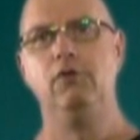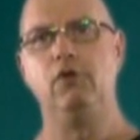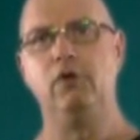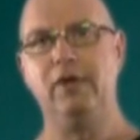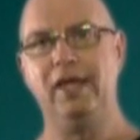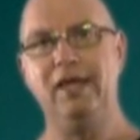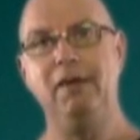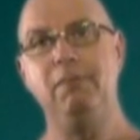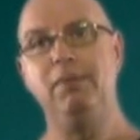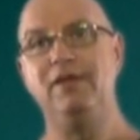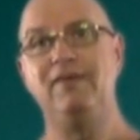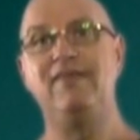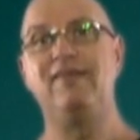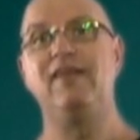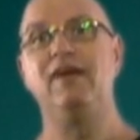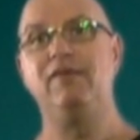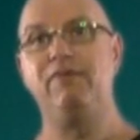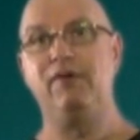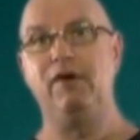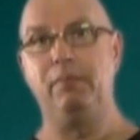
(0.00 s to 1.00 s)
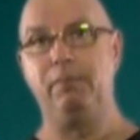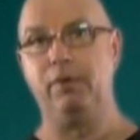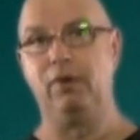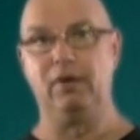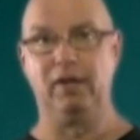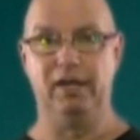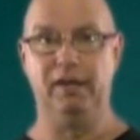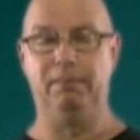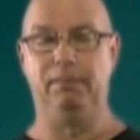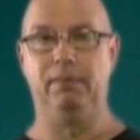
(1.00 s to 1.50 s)
So keep a stiff upper
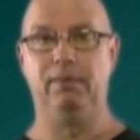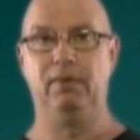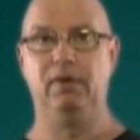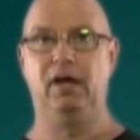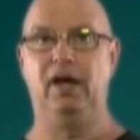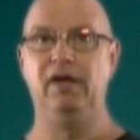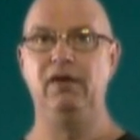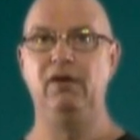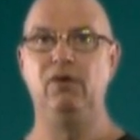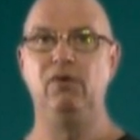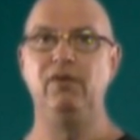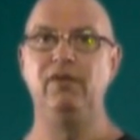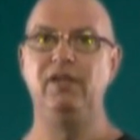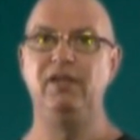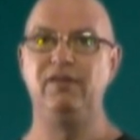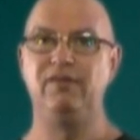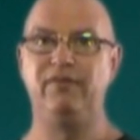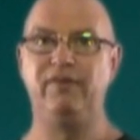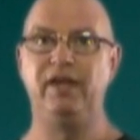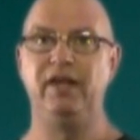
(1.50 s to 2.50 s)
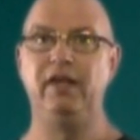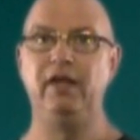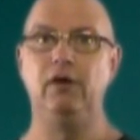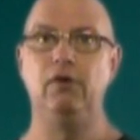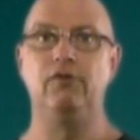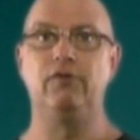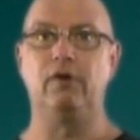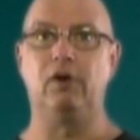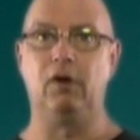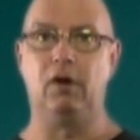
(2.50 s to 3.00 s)
lip. I know these
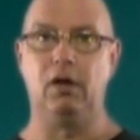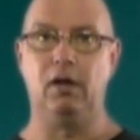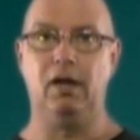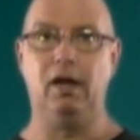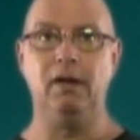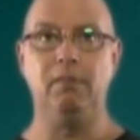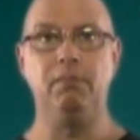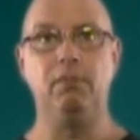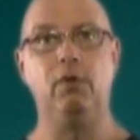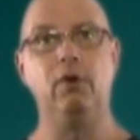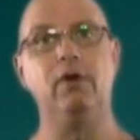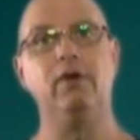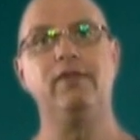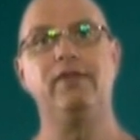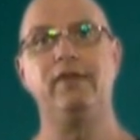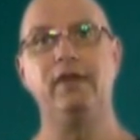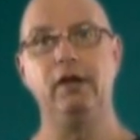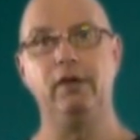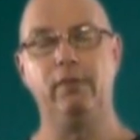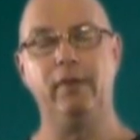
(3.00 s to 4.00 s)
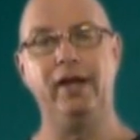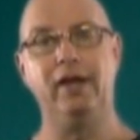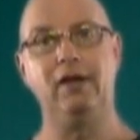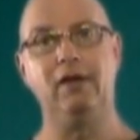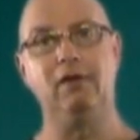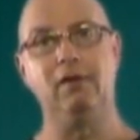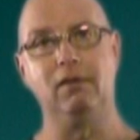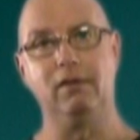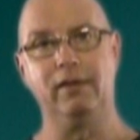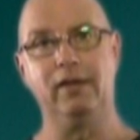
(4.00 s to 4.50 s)
videos are a lot more
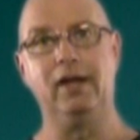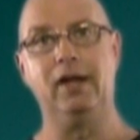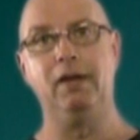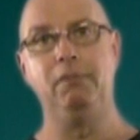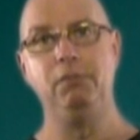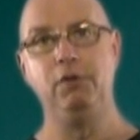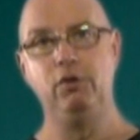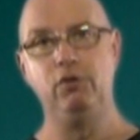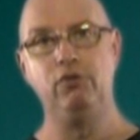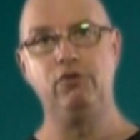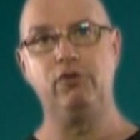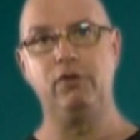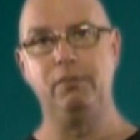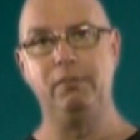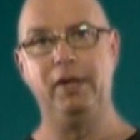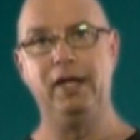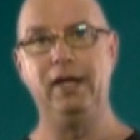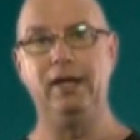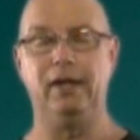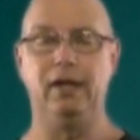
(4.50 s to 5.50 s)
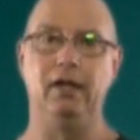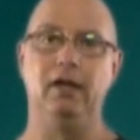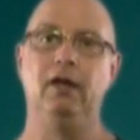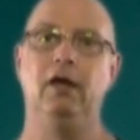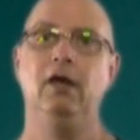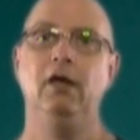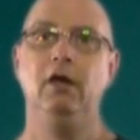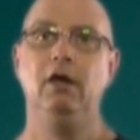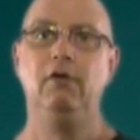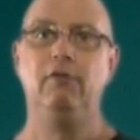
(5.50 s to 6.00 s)
theoretical than I'm used to making
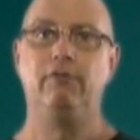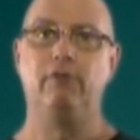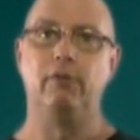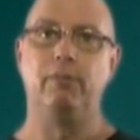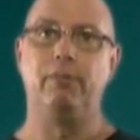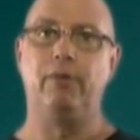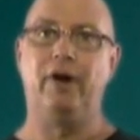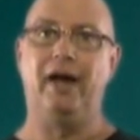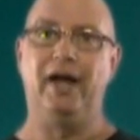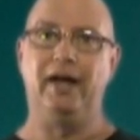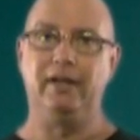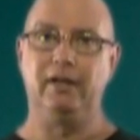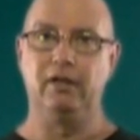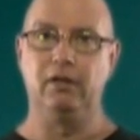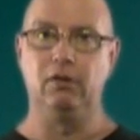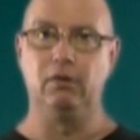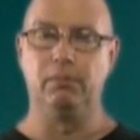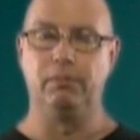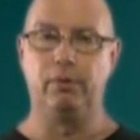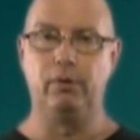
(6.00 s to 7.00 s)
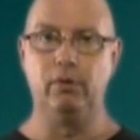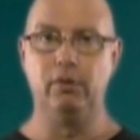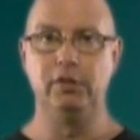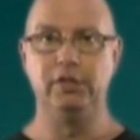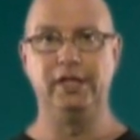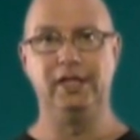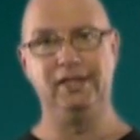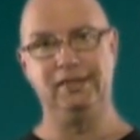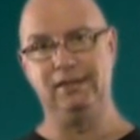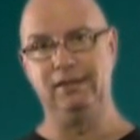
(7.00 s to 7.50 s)
for practical
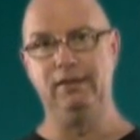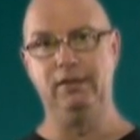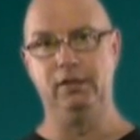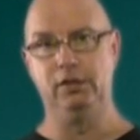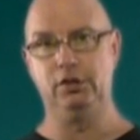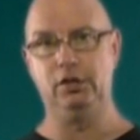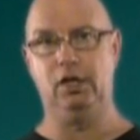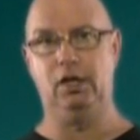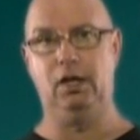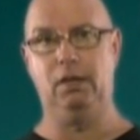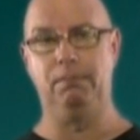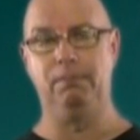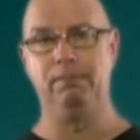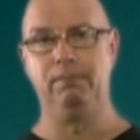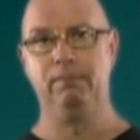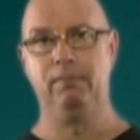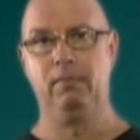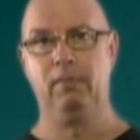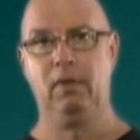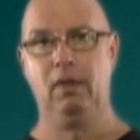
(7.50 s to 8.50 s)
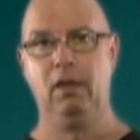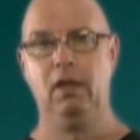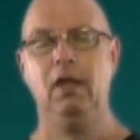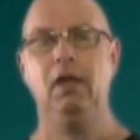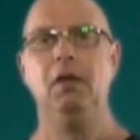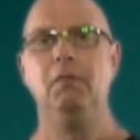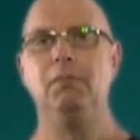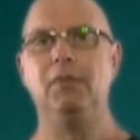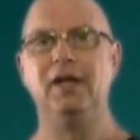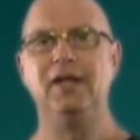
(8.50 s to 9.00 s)
projects in the shop.
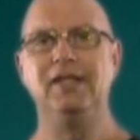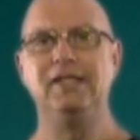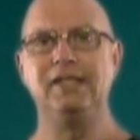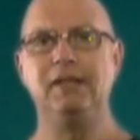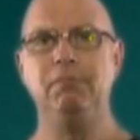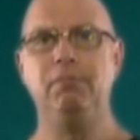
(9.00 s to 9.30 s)
But it's